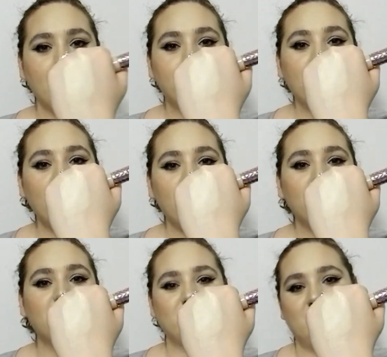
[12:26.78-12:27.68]

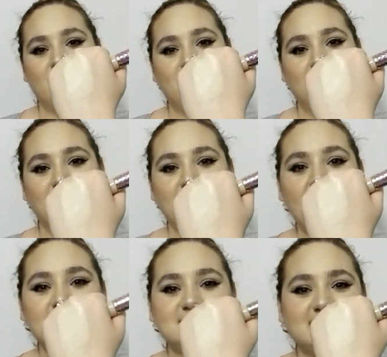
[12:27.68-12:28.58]
boom,
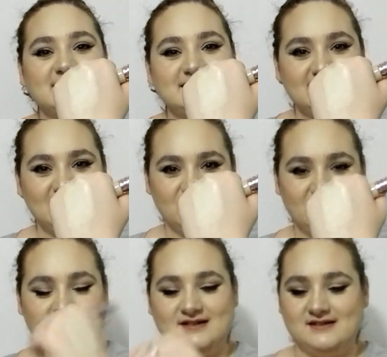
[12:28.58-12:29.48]
that is
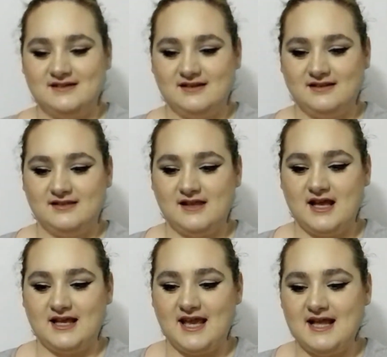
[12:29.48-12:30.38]
concealer.
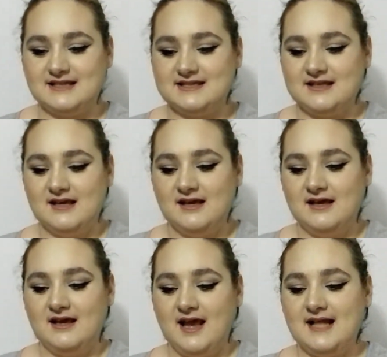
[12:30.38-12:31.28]
Like, it's
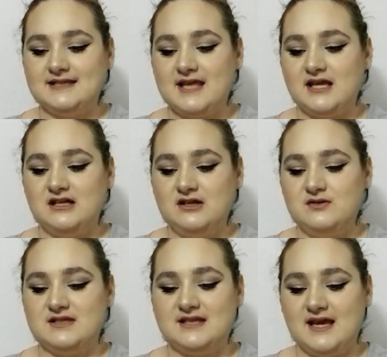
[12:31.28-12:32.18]
like new
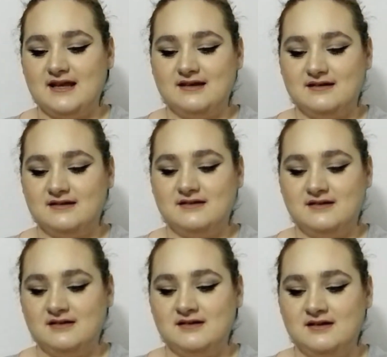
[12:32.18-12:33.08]
skin.
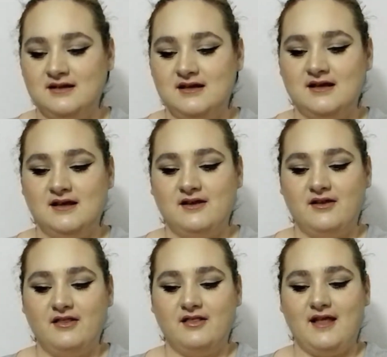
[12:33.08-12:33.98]

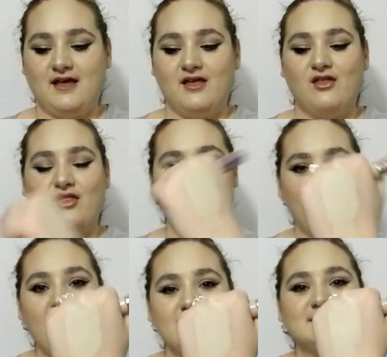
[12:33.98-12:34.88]
Like,
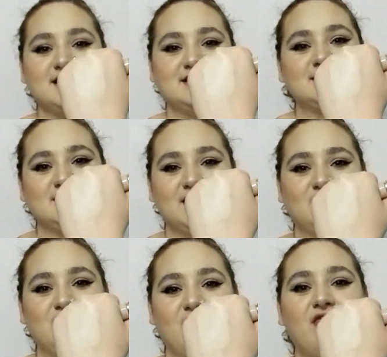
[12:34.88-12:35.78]
that is
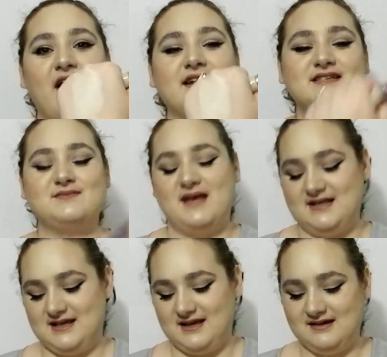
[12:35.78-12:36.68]
concealer. That is
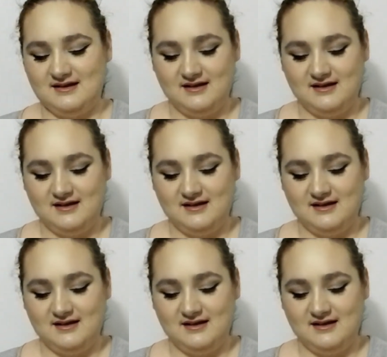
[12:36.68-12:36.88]
amazing.